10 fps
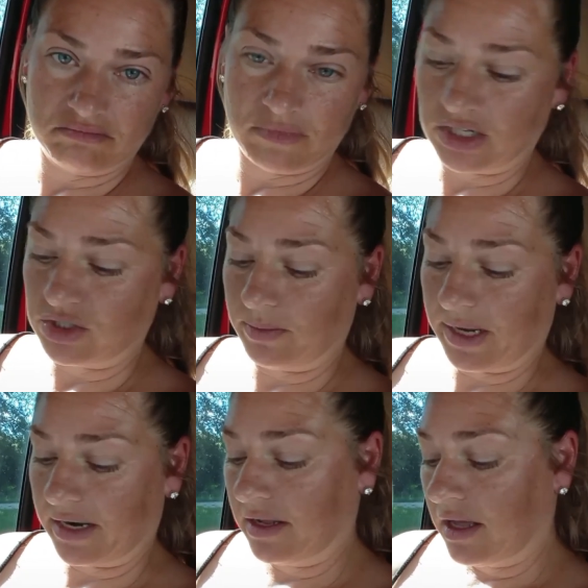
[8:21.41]
Not too
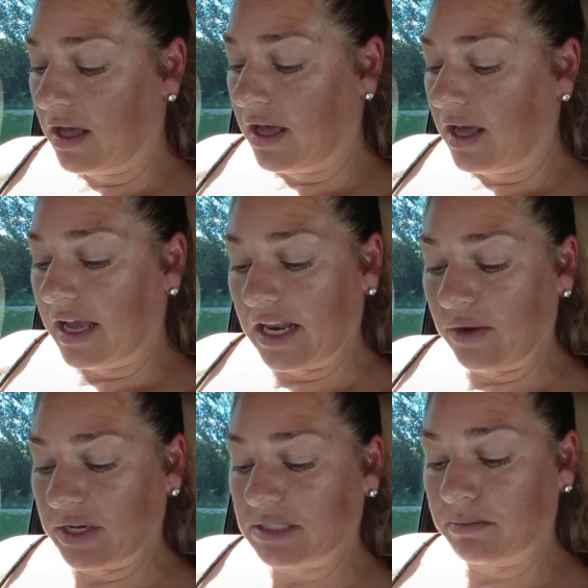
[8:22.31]
bad.
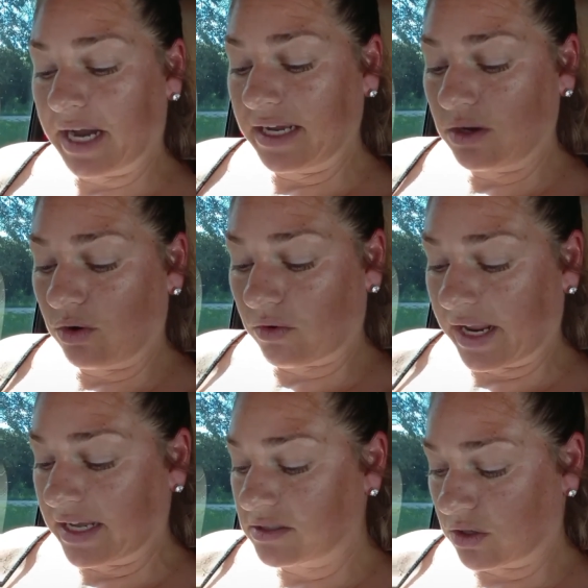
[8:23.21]
Anyways, my
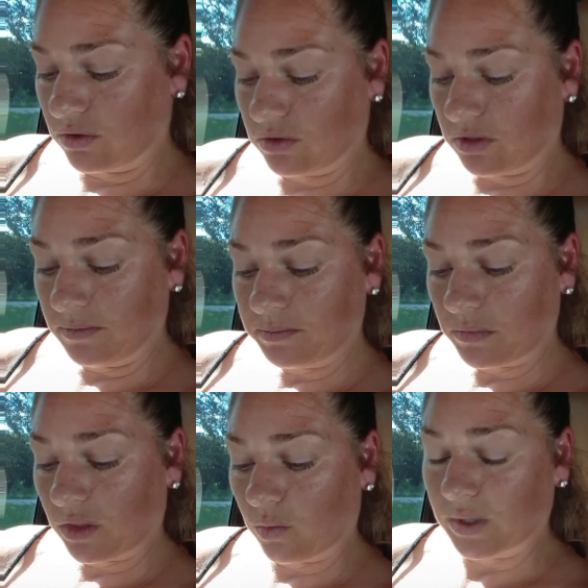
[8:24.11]
grand total
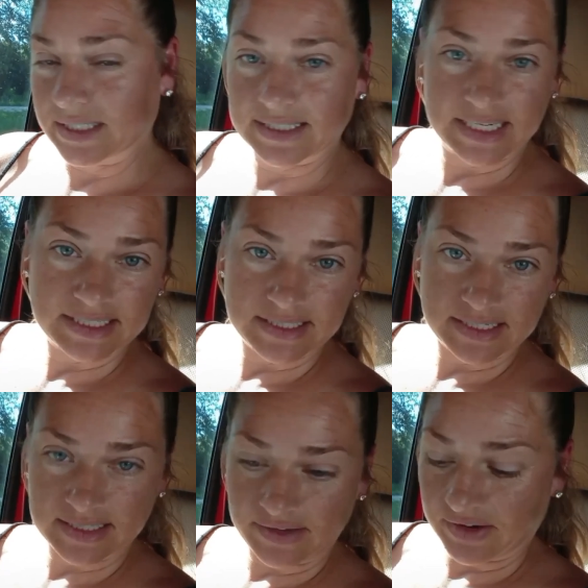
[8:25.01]
was
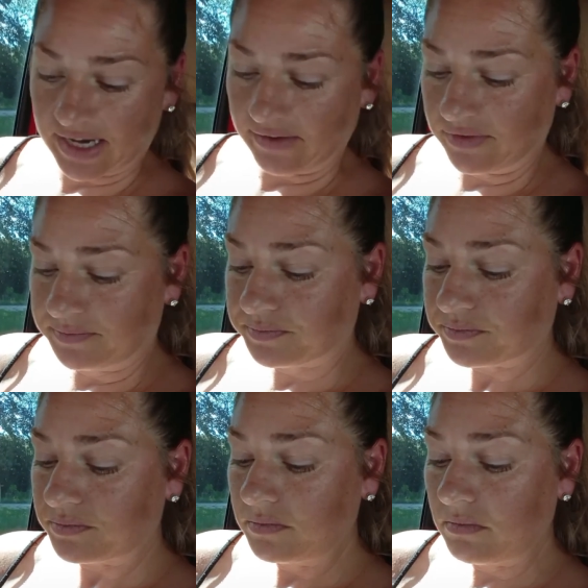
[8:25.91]
$665,
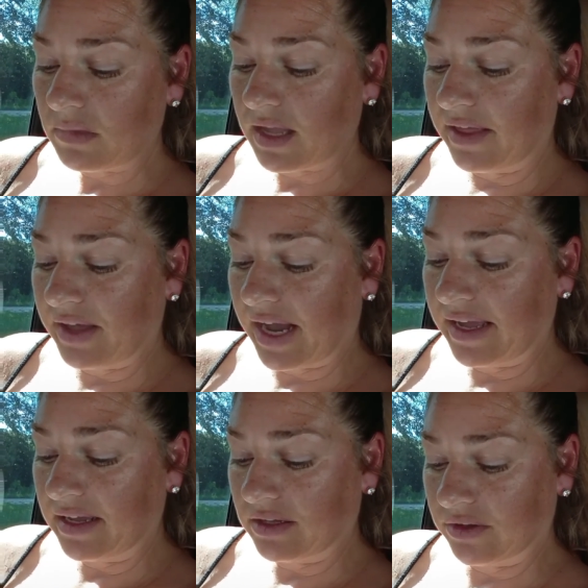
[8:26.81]
and that
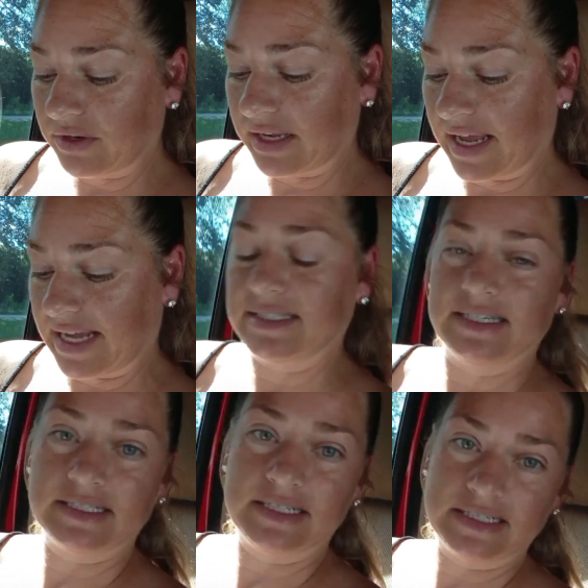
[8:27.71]
included a
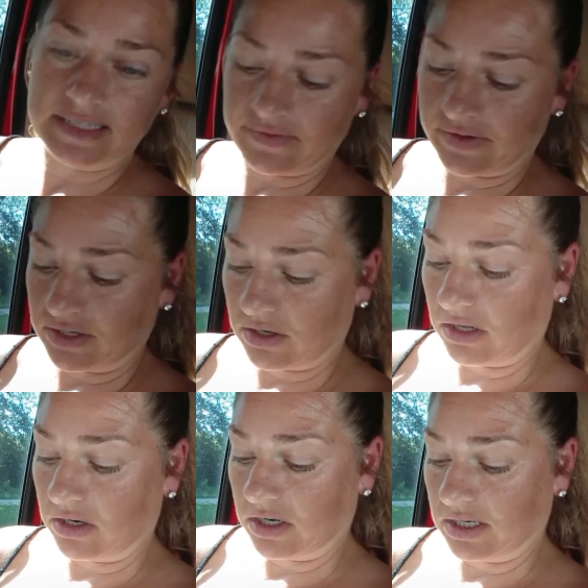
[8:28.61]
$67
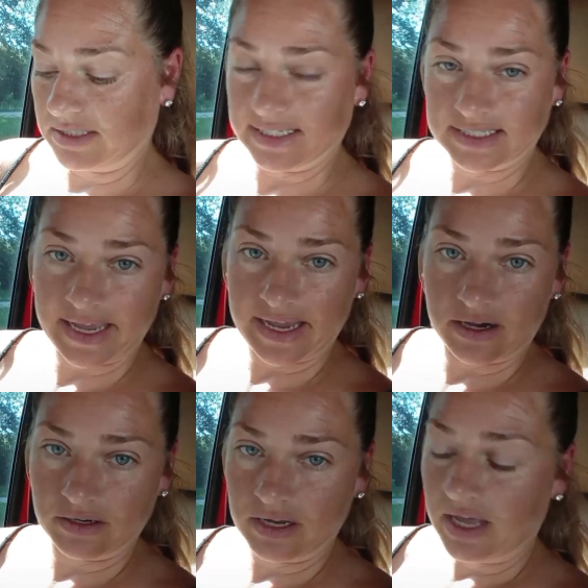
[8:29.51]

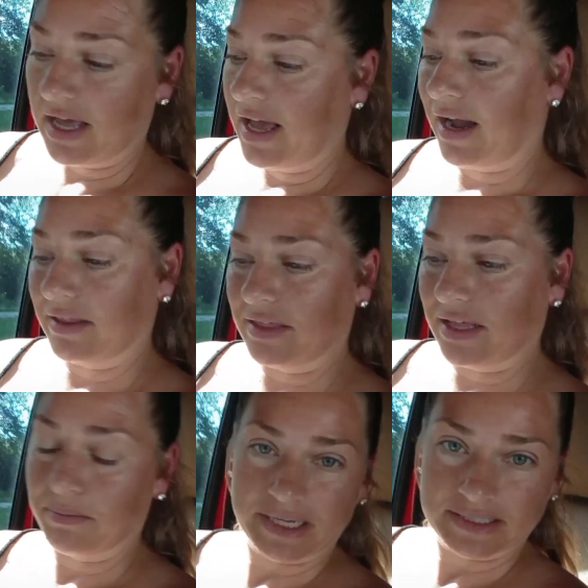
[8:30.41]
discount, I
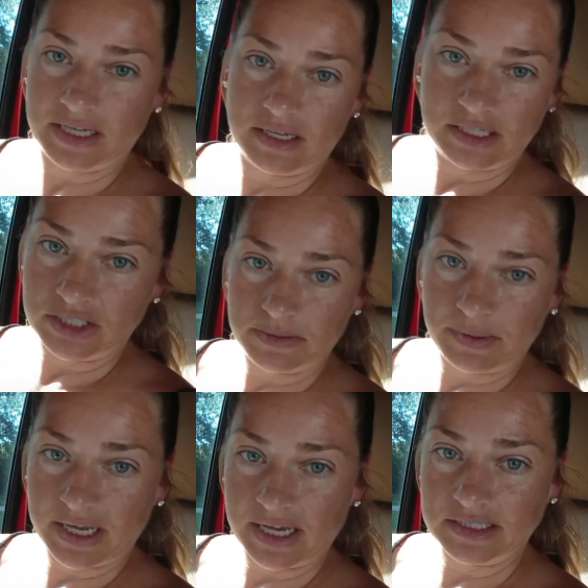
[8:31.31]
think basically just
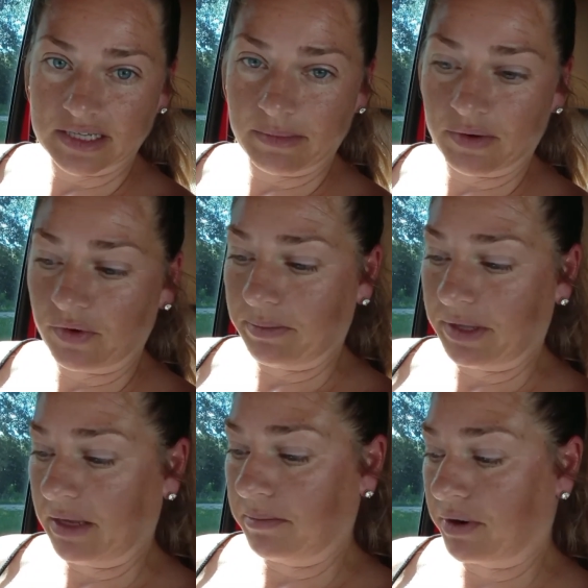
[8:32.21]
because I'm a
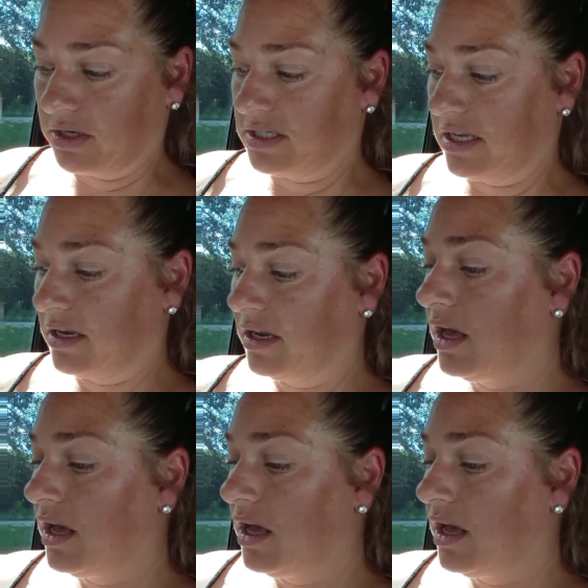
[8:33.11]
repeat person.